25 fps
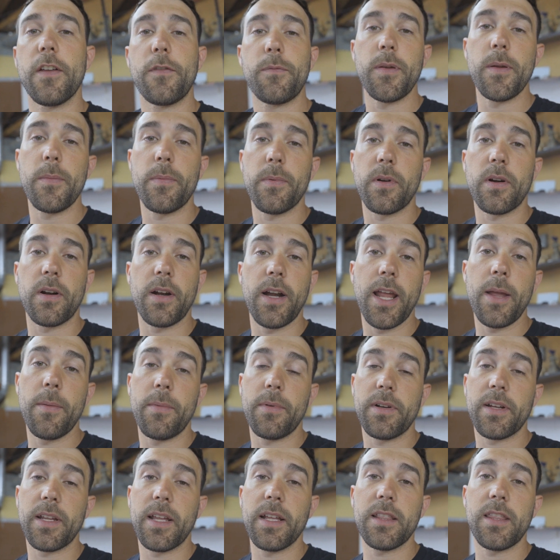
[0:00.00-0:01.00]
if people are
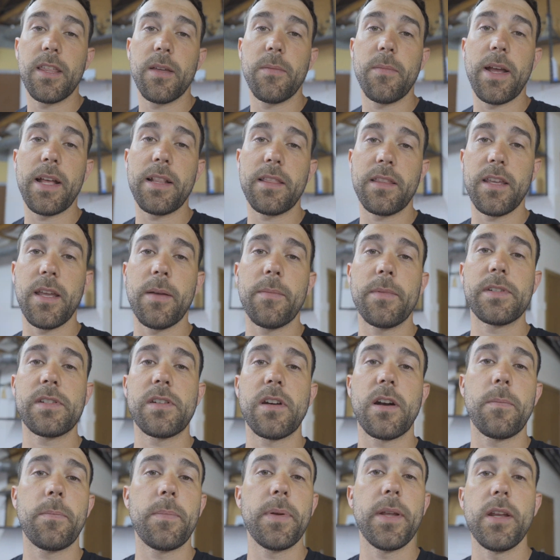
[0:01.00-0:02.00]
able to get them at the
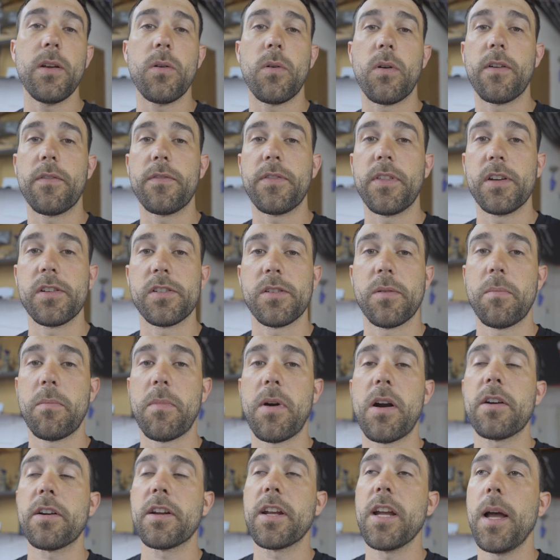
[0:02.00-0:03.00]
MSRP or if there's a
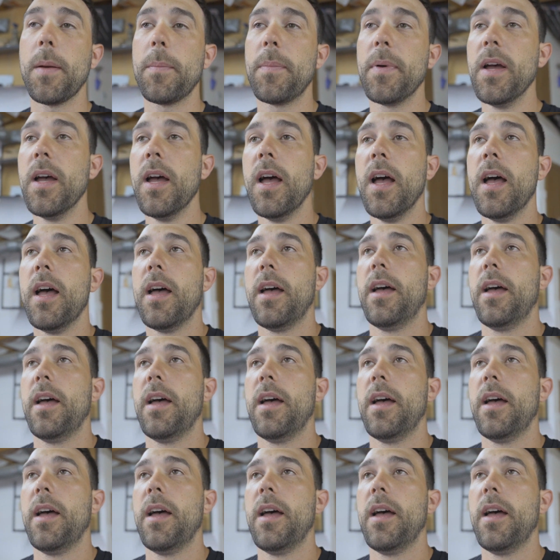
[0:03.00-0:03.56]
markup.